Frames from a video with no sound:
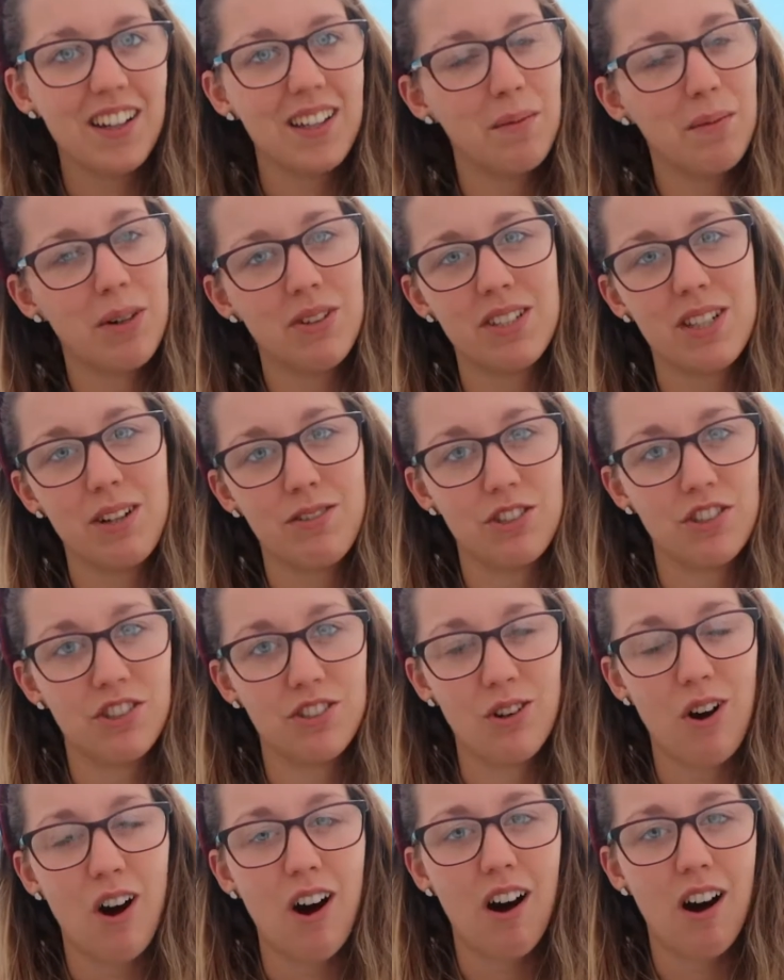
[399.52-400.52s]
I think Marcel has
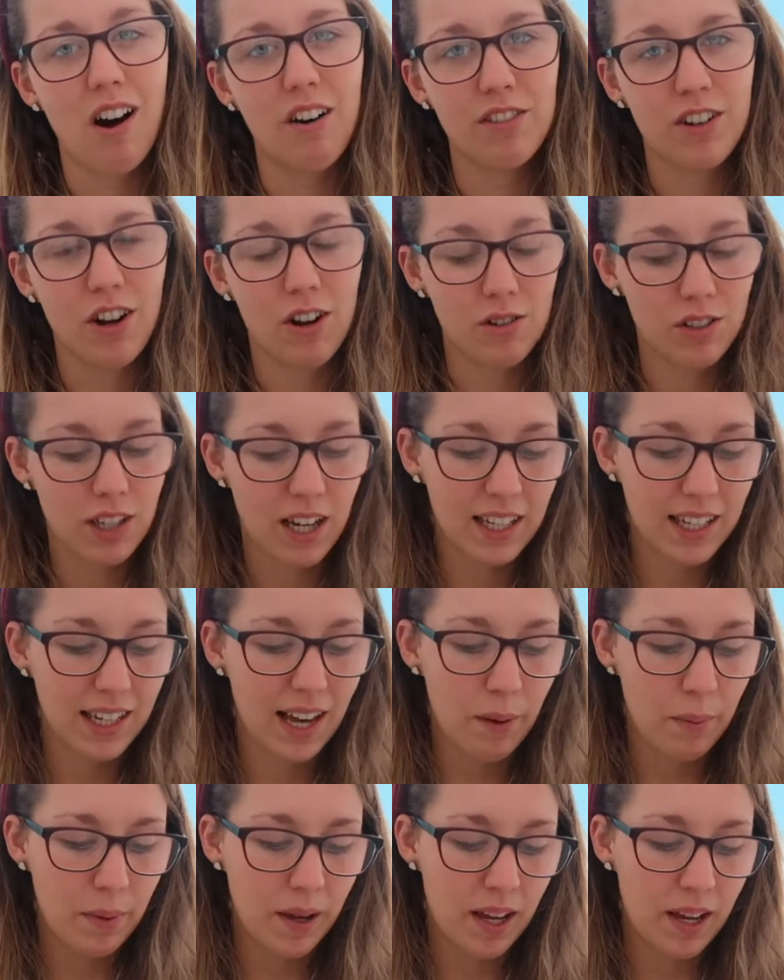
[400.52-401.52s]
just got a heart of gold. And
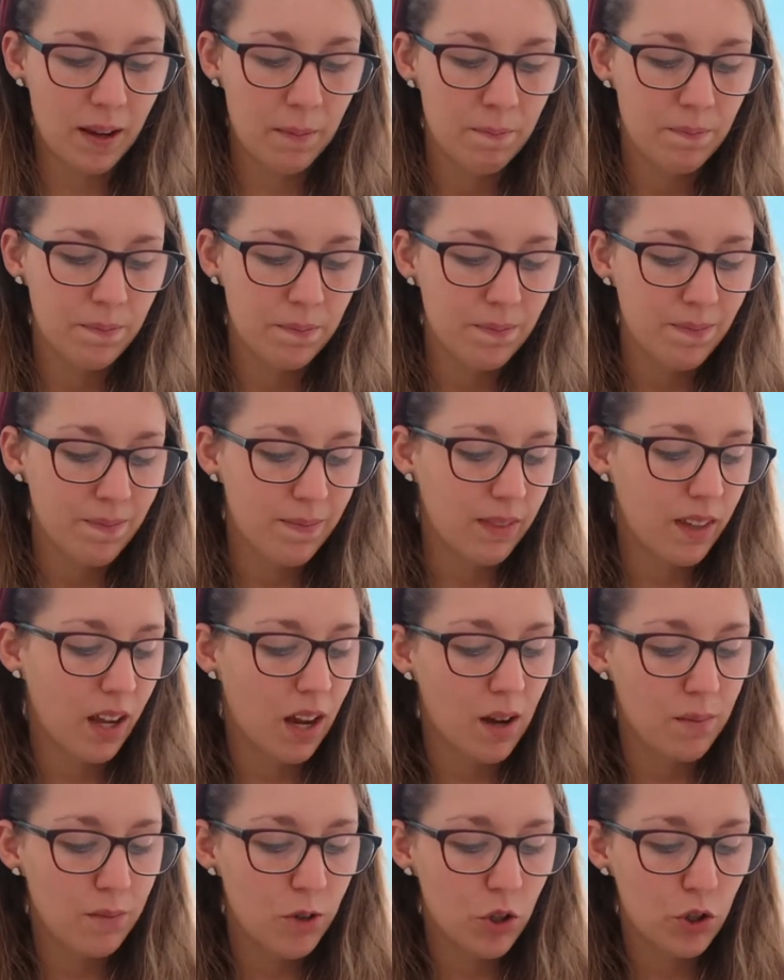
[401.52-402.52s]
Gabby,
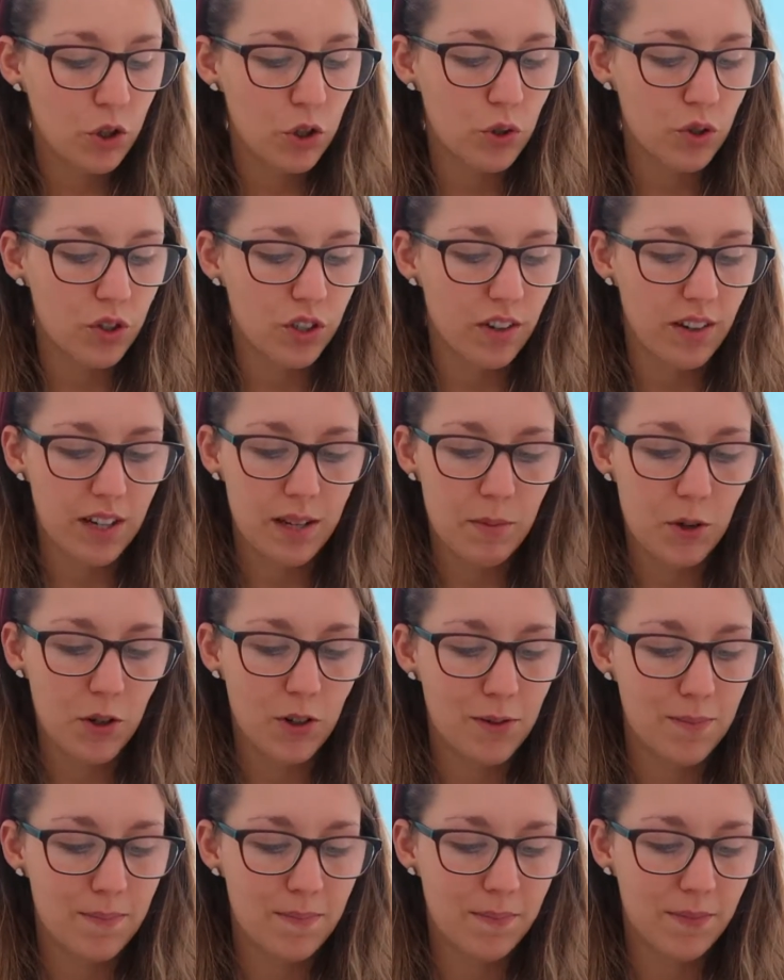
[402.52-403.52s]
I'm not sure on her
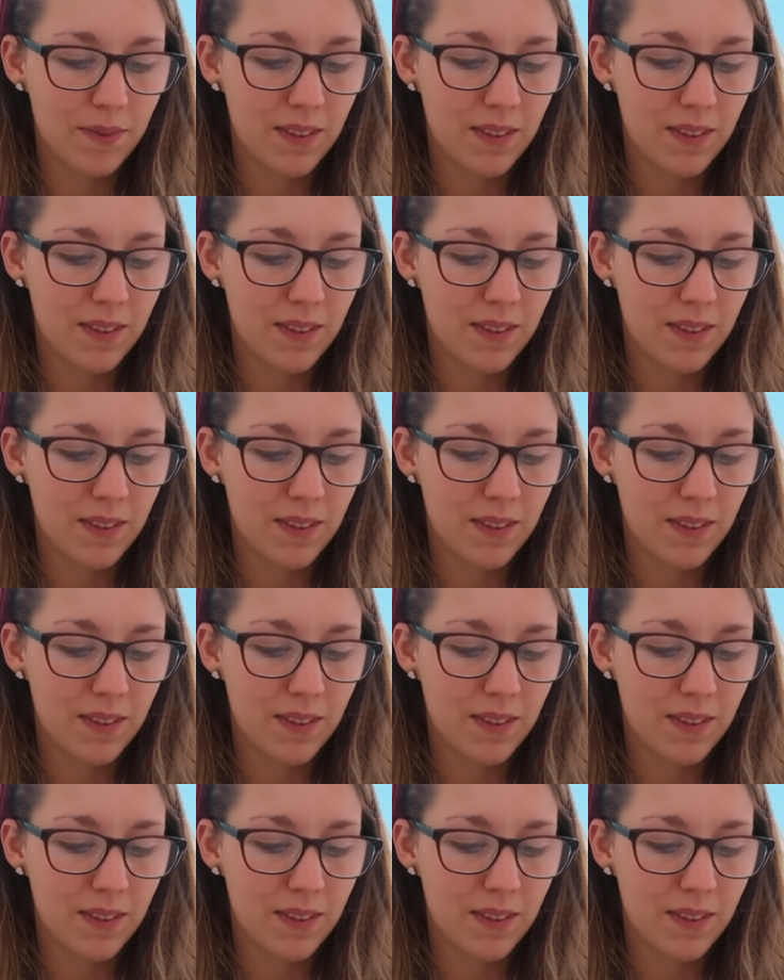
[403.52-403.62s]
anymore.